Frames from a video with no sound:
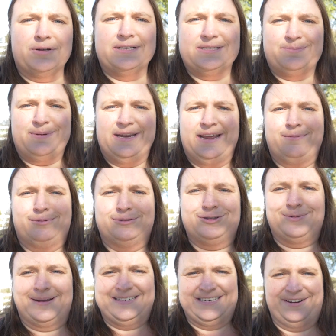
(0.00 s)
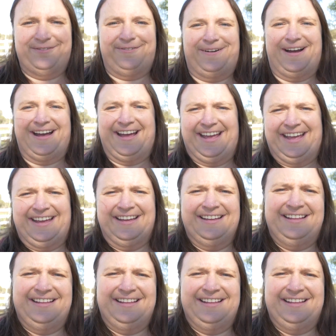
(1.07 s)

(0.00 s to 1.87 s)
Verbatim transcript: has been able to identify